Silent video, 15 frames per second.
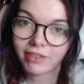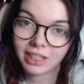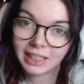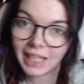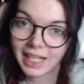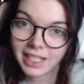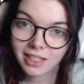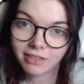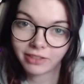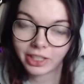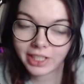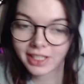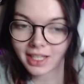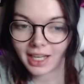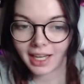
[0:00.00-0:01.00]
Last of
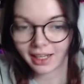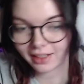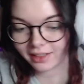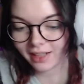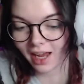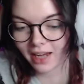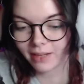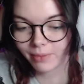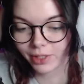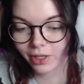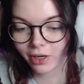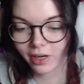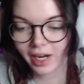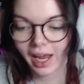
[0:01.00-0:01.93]
Us, and I am sorry.